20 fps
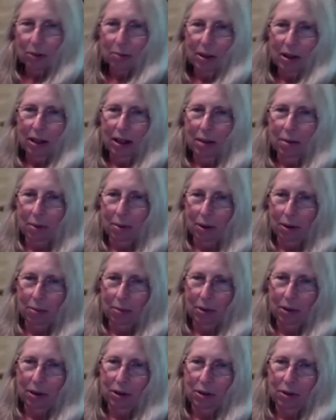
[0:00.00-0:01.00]
light bulb,
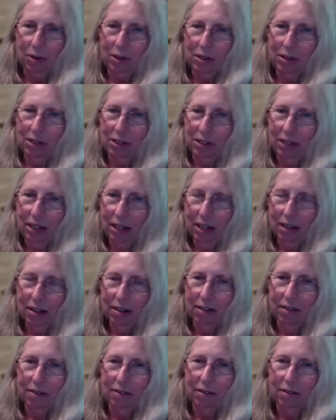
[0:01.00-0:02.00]
and you can see it
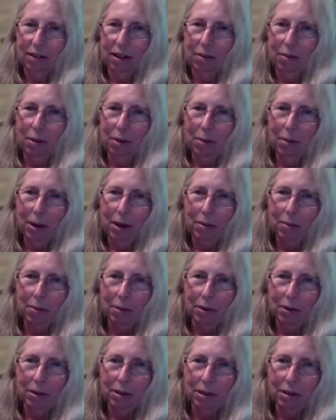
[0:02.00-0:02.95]
on my paper.